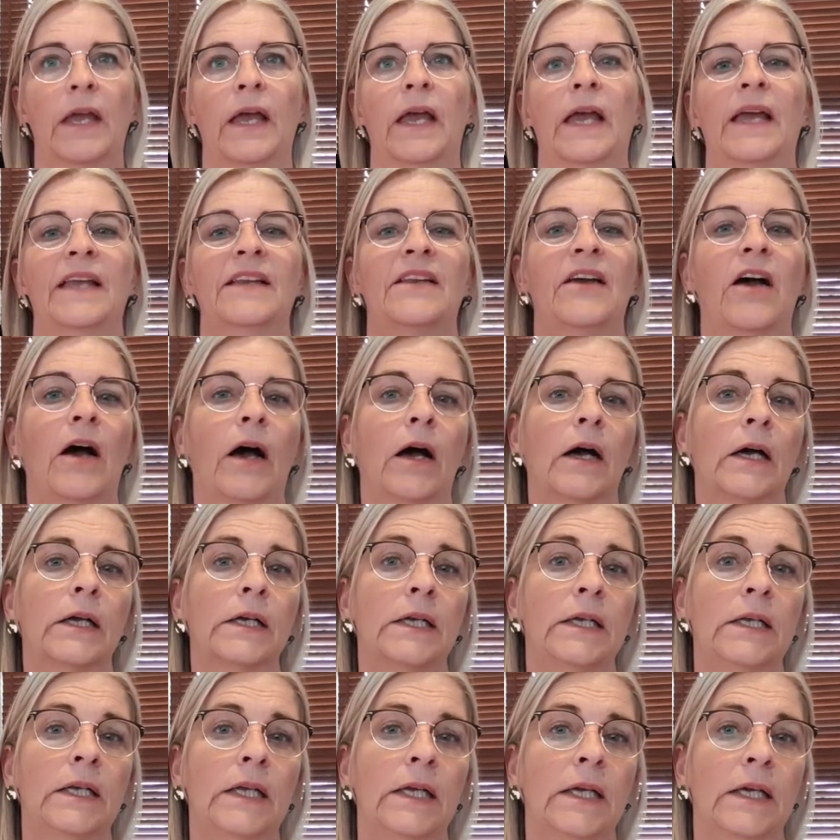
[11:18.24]
And the
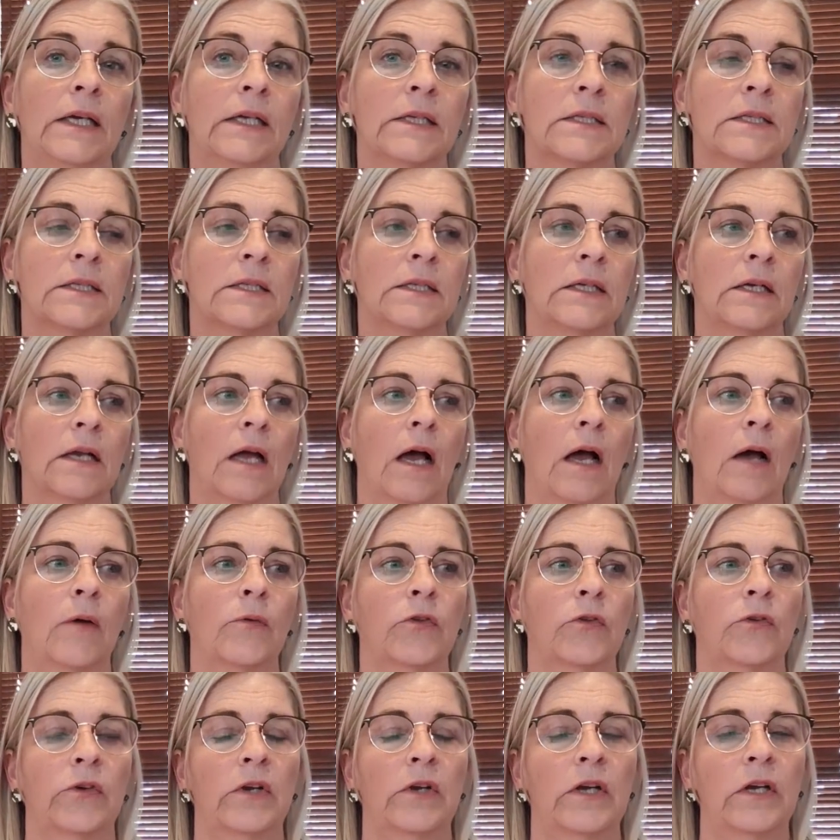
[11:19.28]
irony is that I
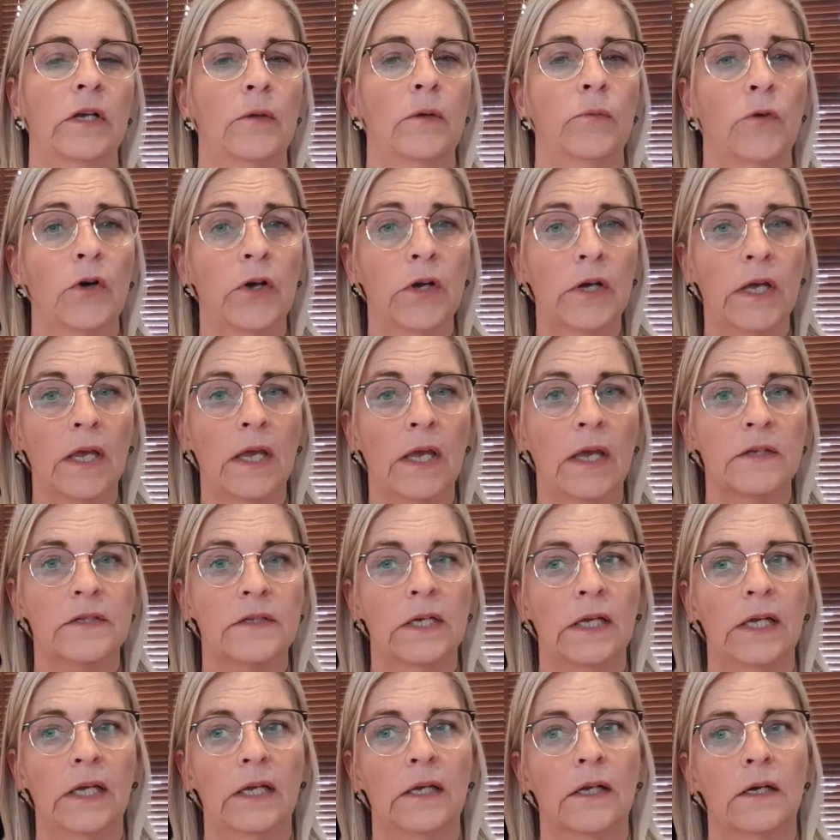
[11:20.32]
was already working as
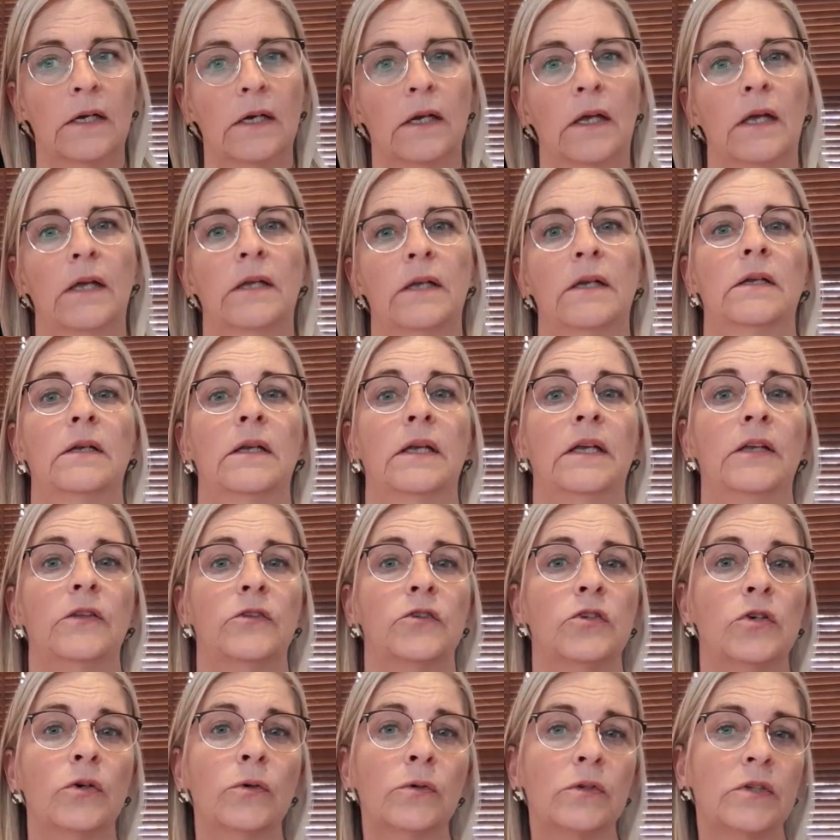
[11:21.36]
a healer and an
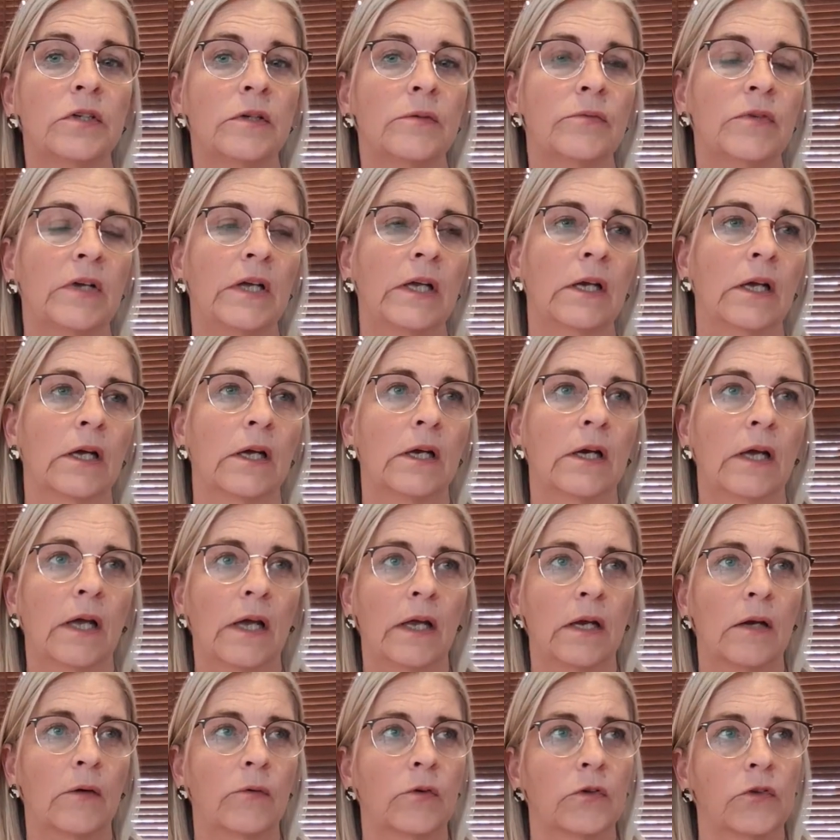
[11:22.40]
intuitive healer,
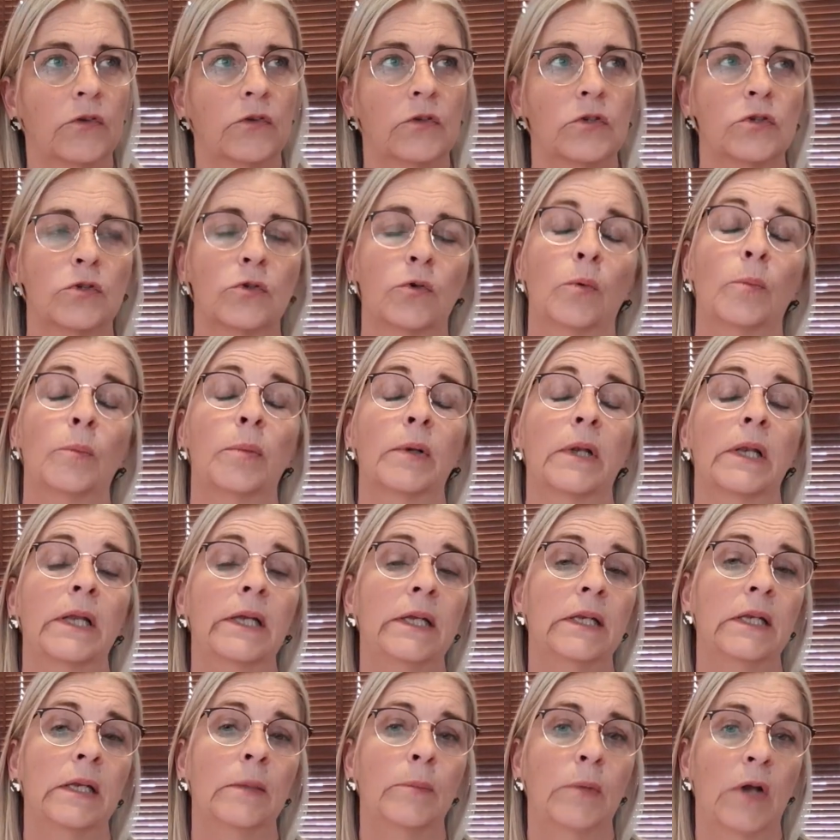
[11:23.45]
and I was just
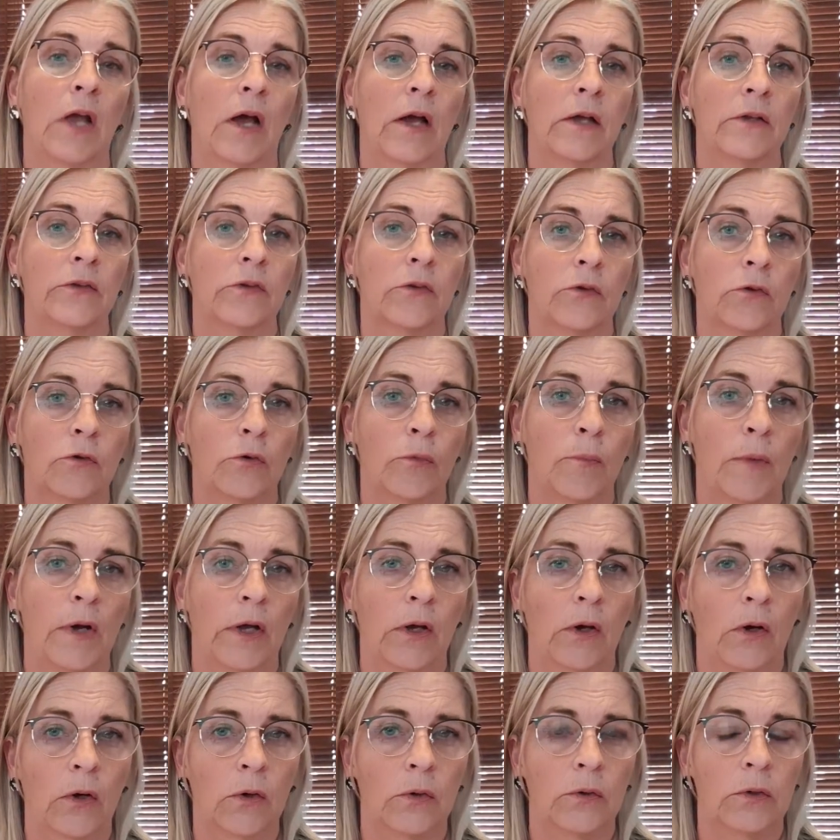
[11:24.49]
completely blind to my
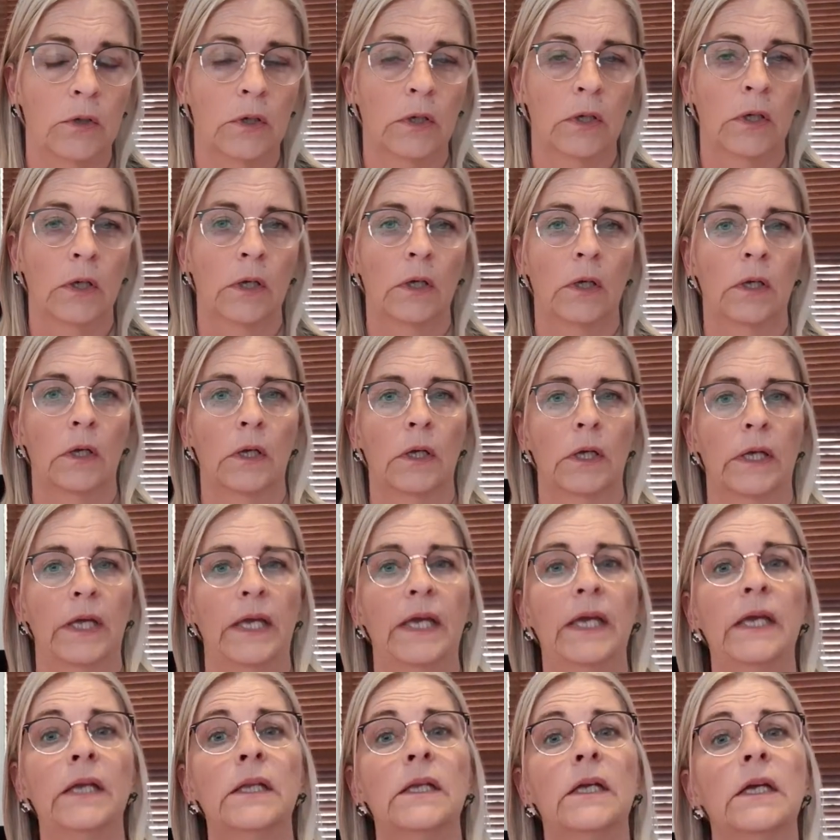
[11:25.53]
own
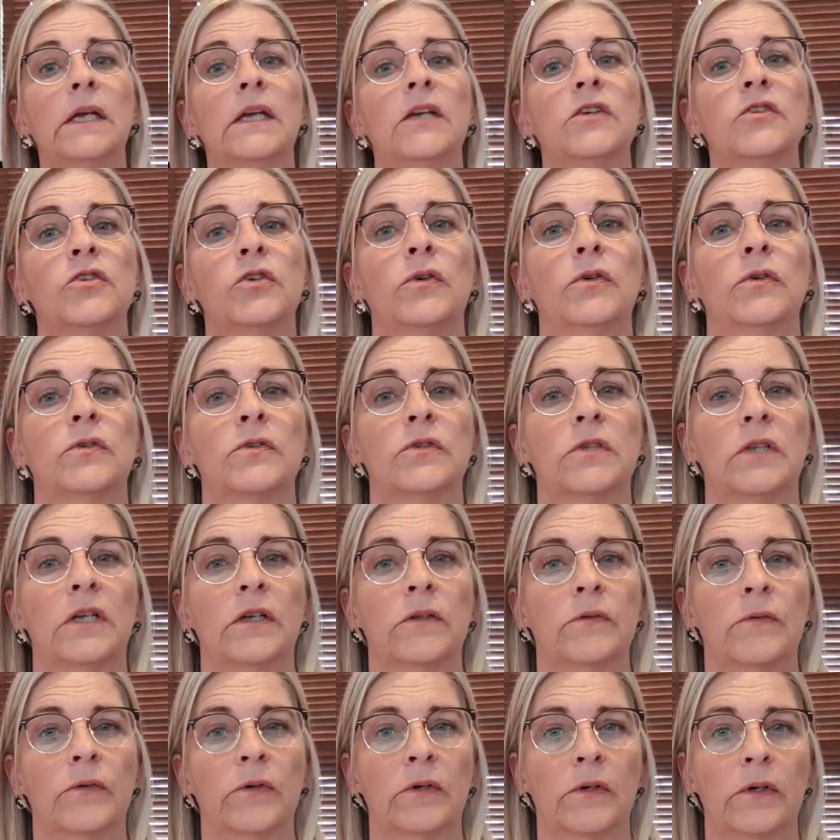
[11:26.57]
inner issues
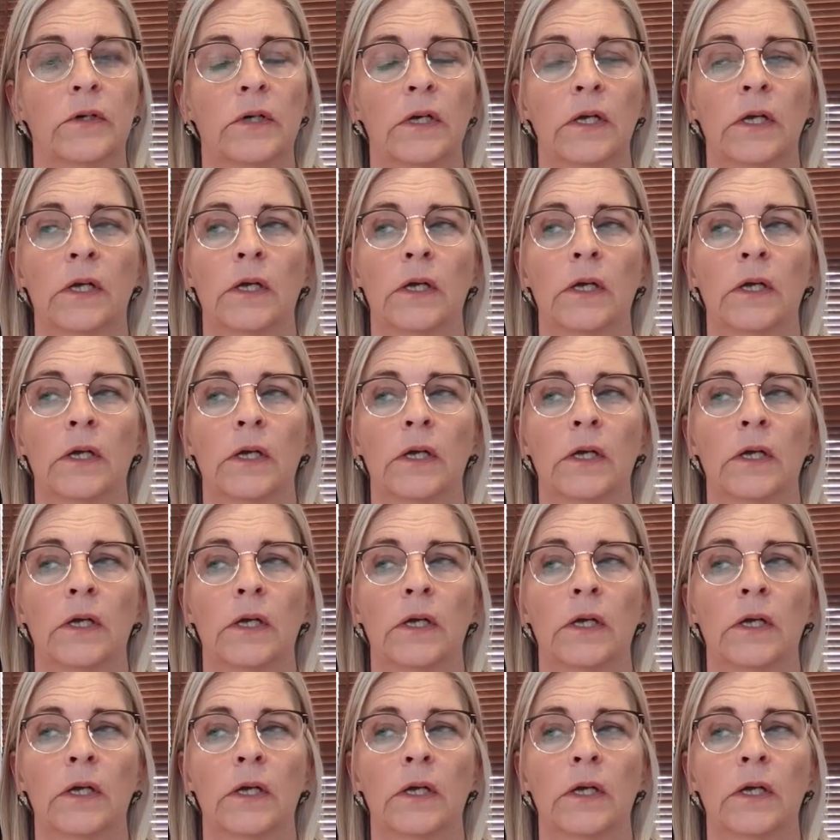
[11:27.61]
that were